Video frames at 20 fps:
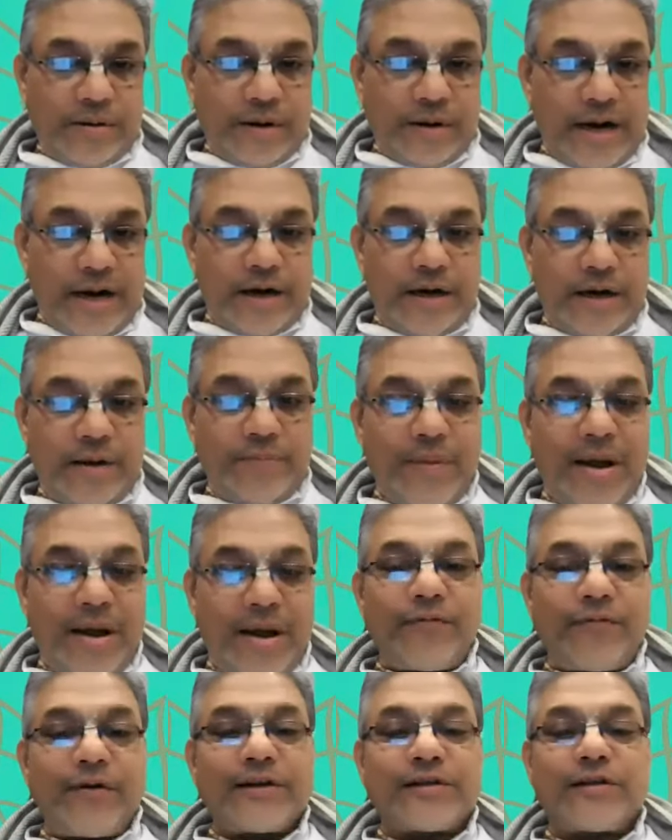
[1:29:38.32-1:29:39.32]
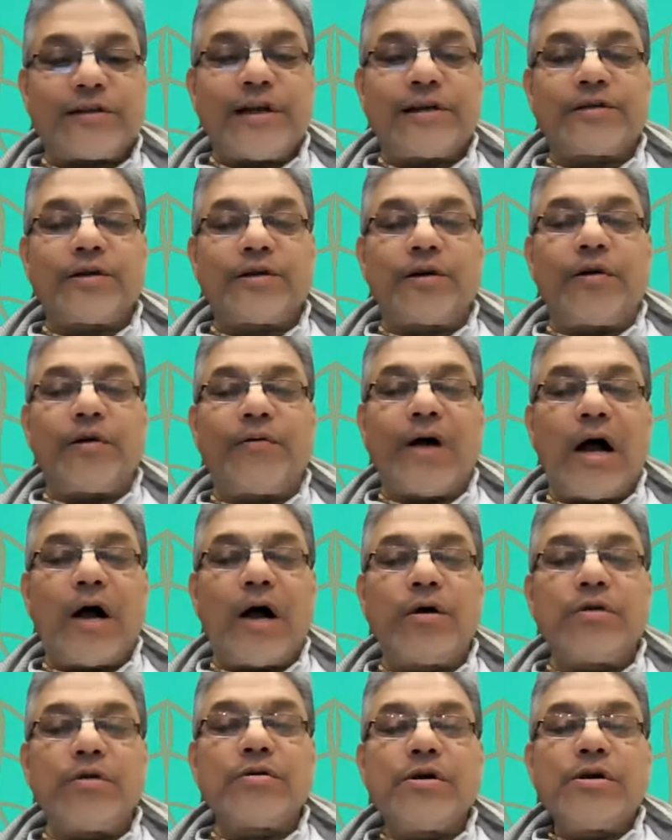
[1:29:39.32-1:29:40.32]
and the manifestation of
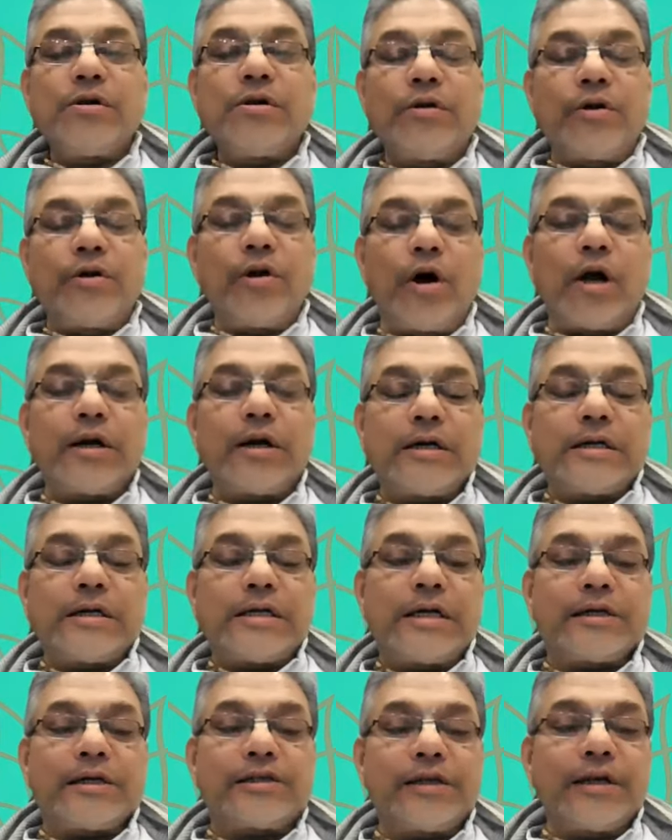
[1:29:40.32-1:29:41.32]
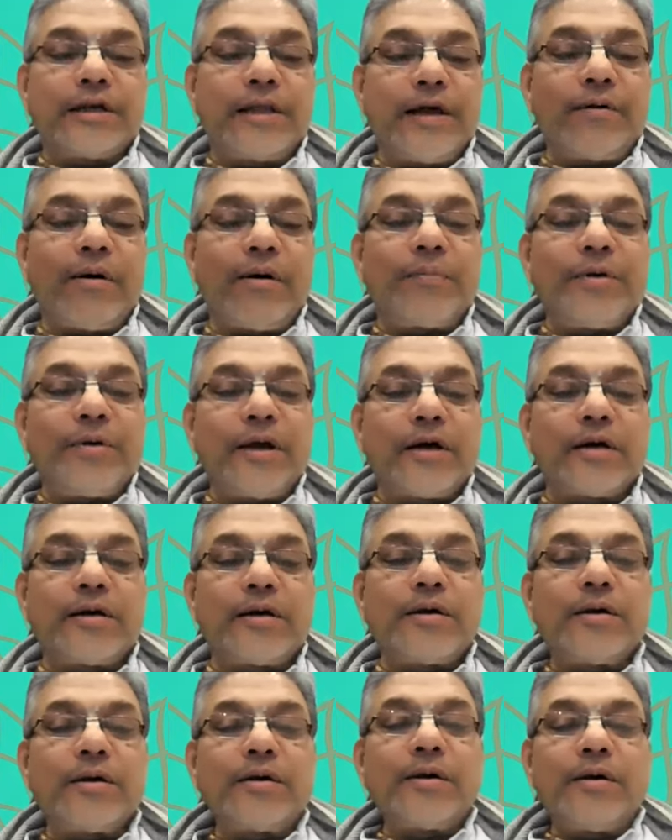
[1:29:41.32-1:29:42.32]
how Lord Narsingadev
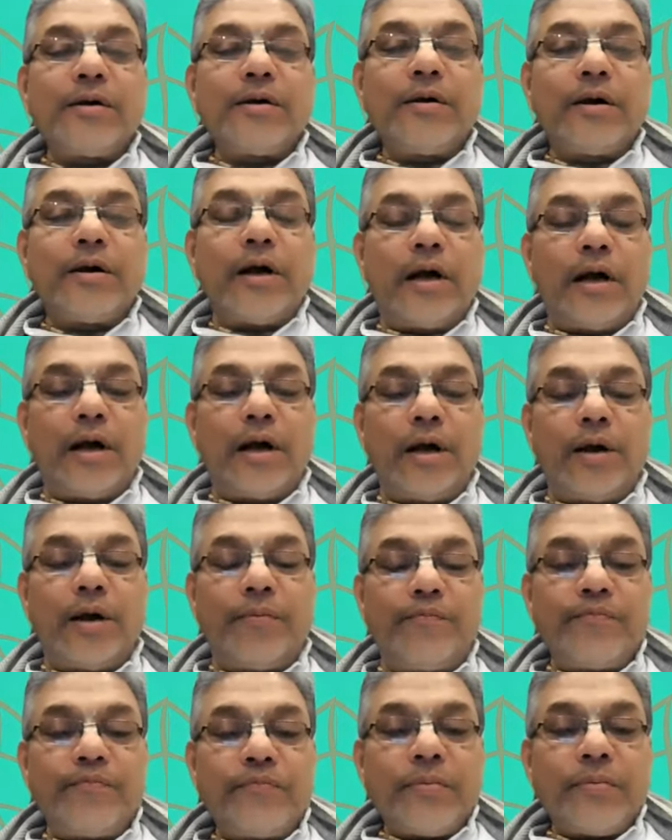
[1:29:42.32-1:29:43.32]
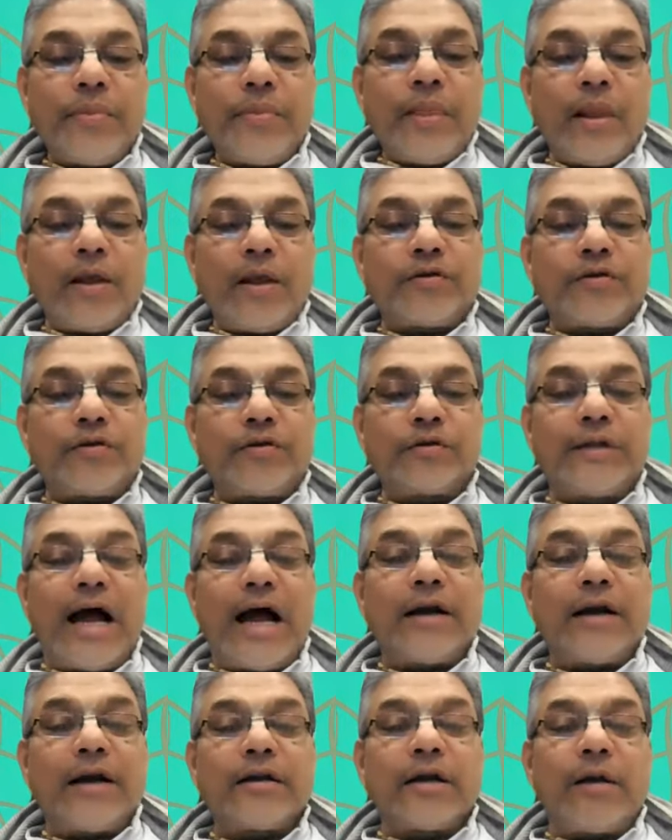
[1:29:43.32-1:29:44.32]
appeared. Uh, so
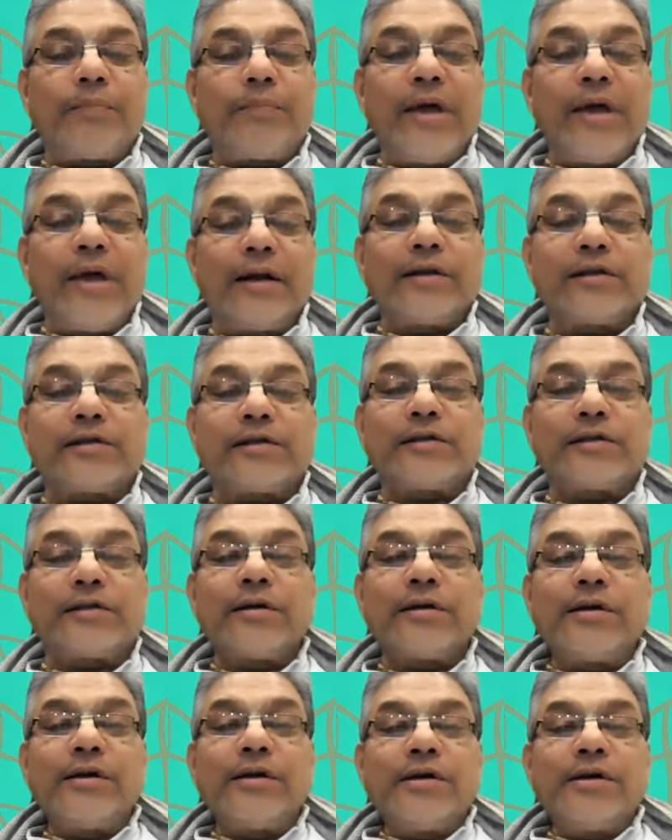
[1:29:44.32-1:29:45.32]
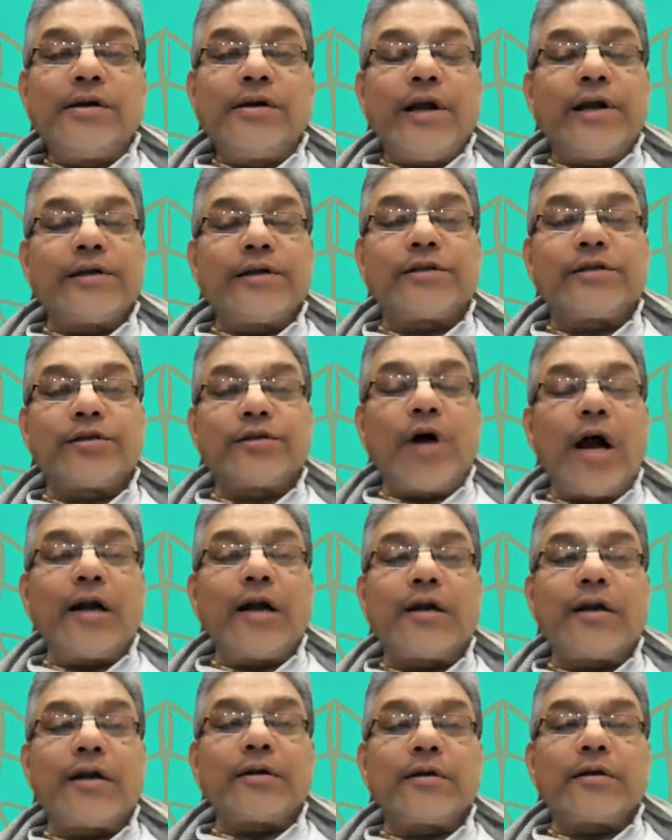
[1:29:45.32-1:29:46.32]
that appearance is
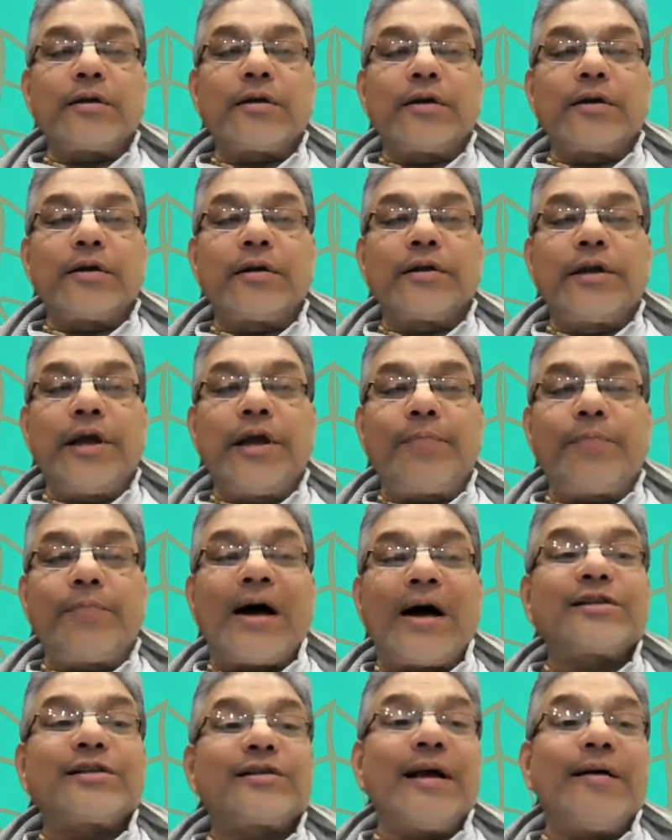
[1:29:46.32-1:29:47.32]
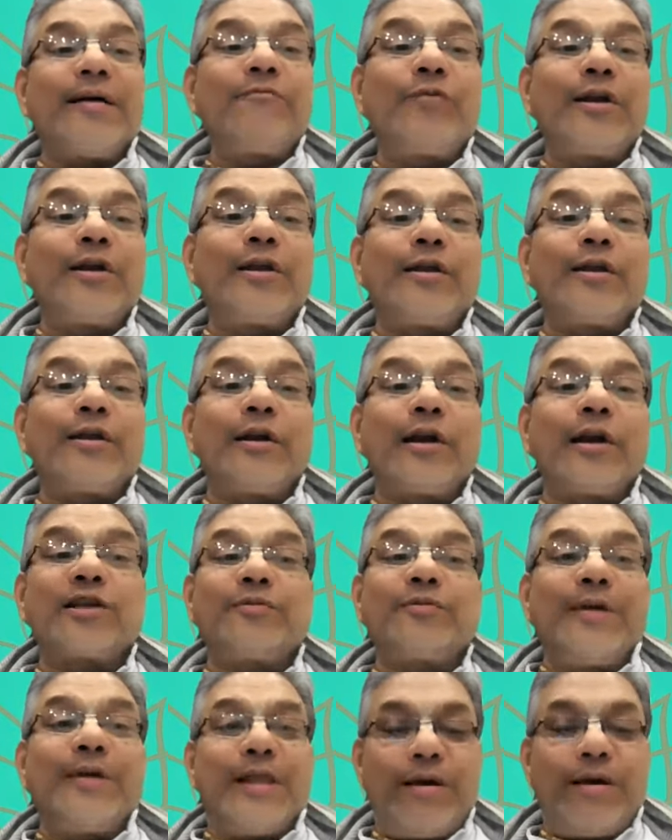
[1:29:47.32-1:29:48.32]
not the pastime with
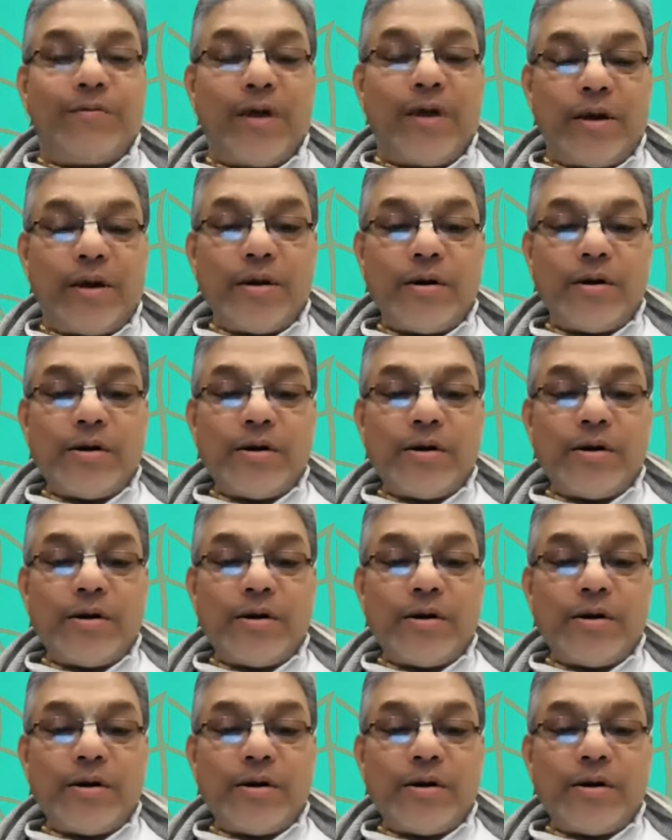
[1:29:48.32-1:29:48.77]
Lakshmi Devi.